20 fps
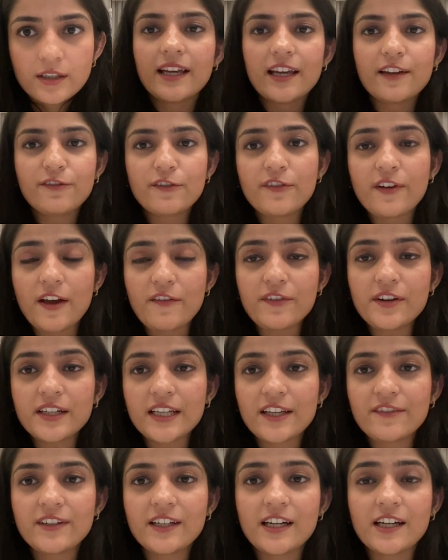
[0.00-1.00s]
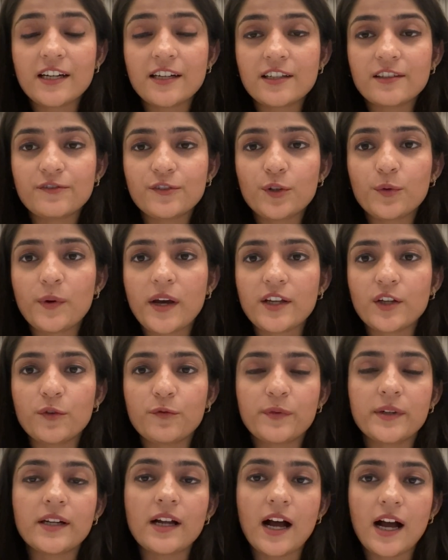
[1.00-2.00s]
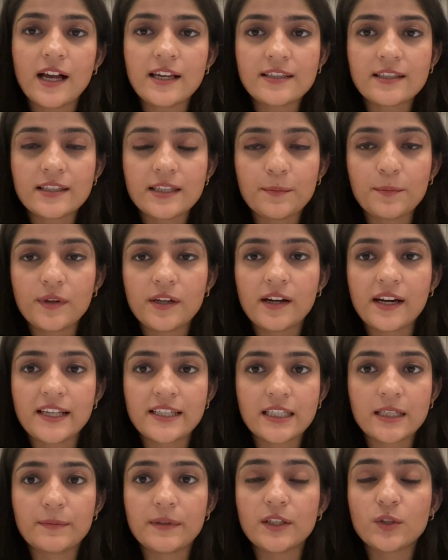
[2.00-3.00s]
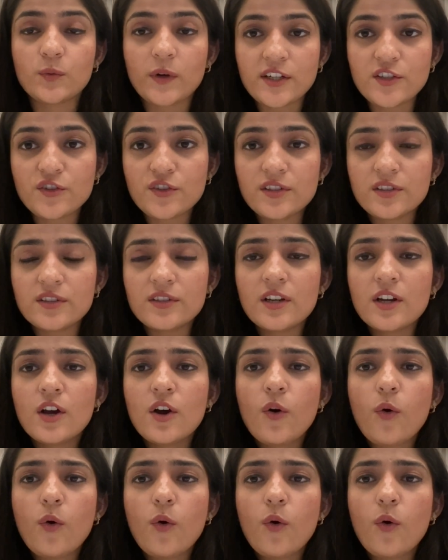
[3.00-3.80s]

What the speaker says: If you've ever given an interview where you've been asked a similar estimate question,